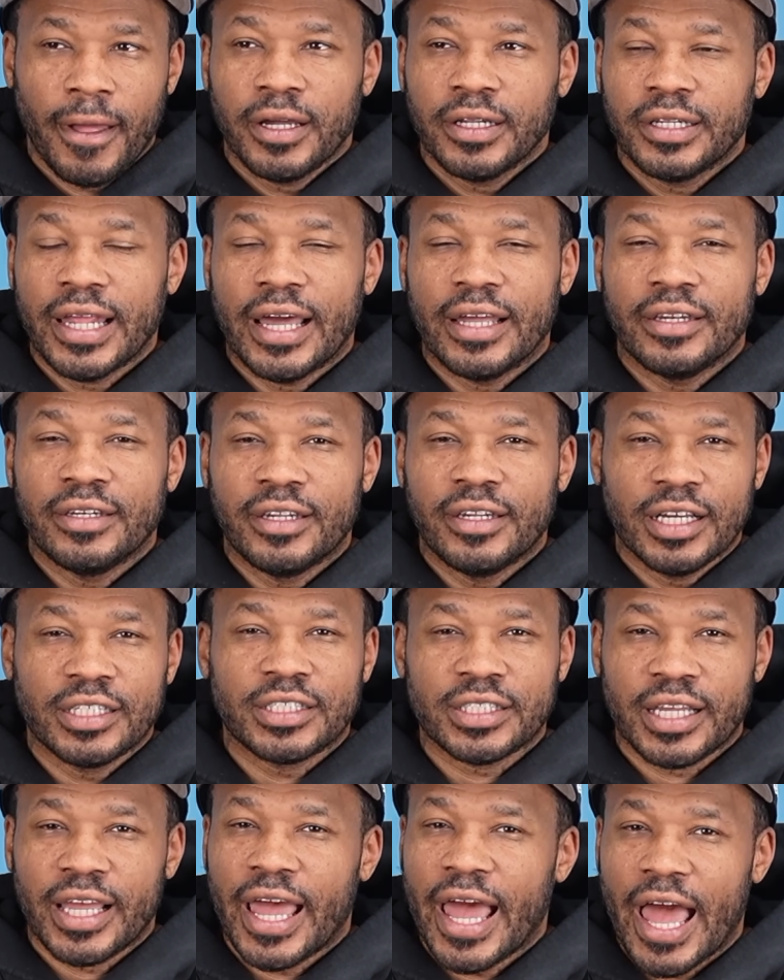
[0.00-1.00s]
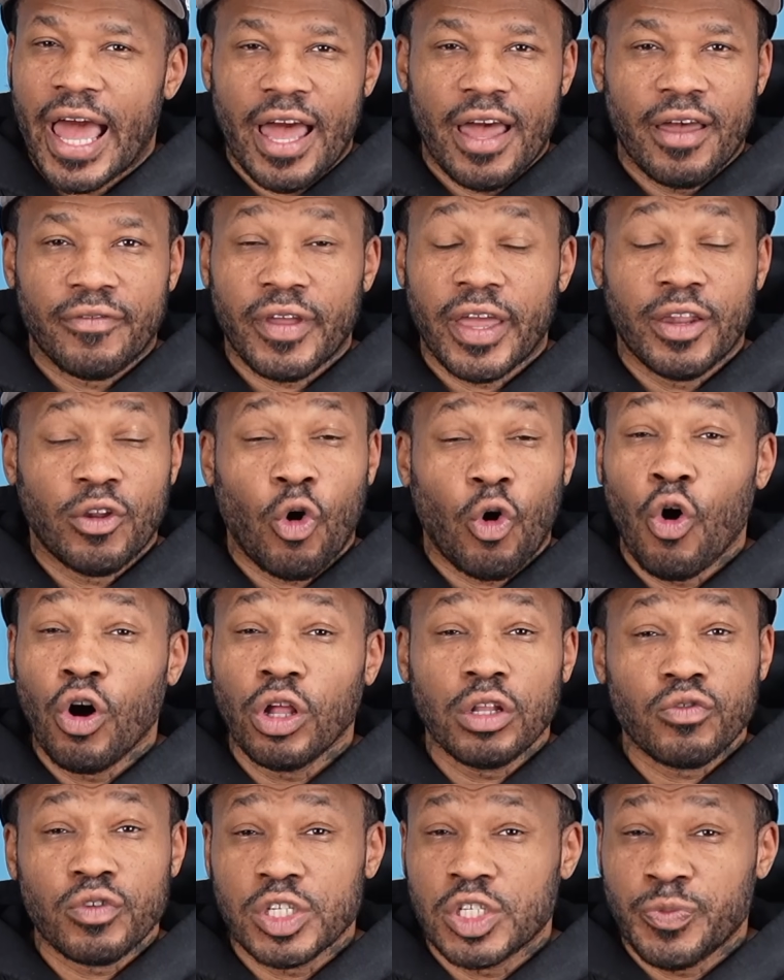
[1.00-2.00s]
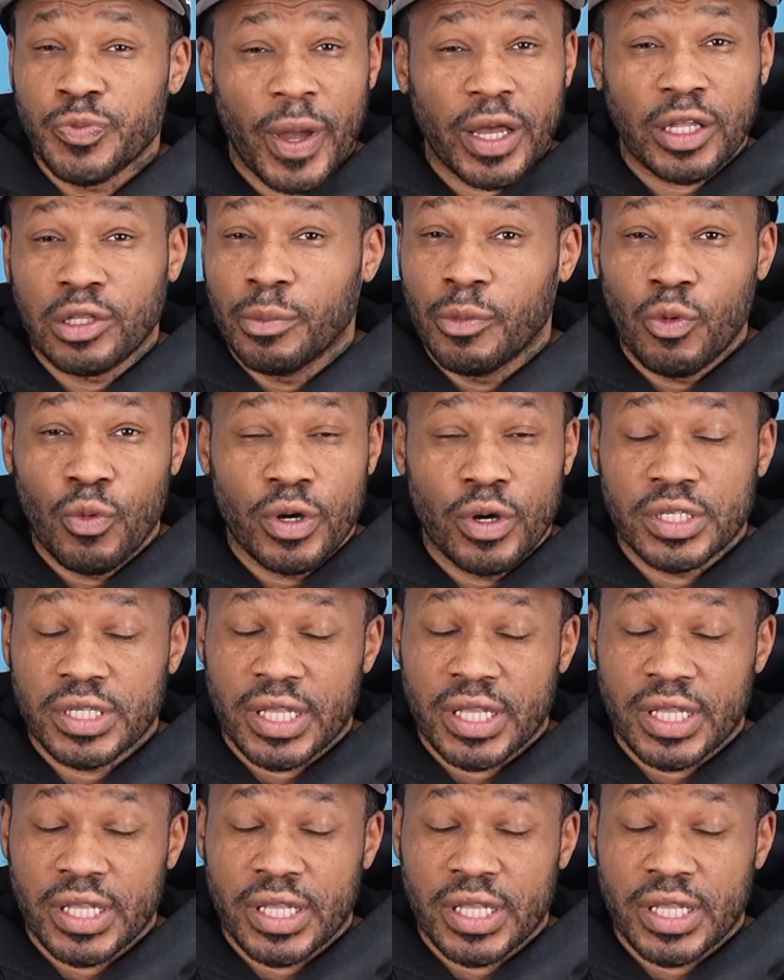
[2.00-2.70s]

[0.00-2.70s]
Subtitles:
that doesn't have, and all the respectable ones,